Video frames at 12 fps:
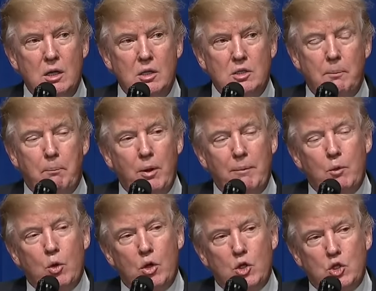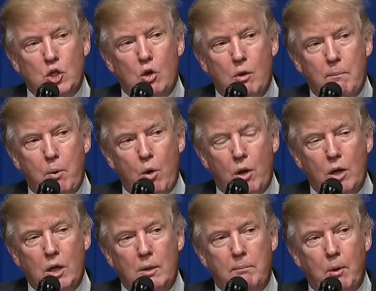Supreme Court's so
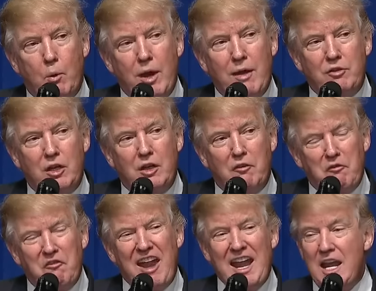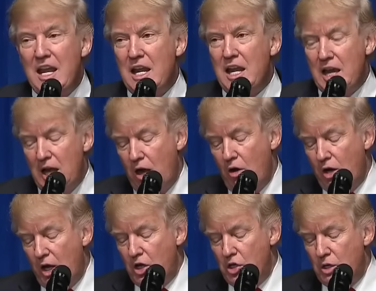important, but we have to defend our
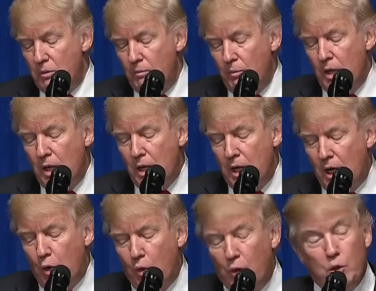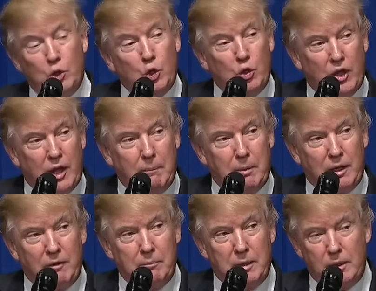nation. And we will do that,
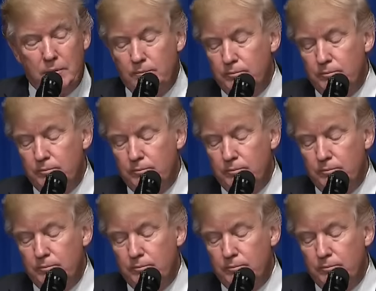believe me.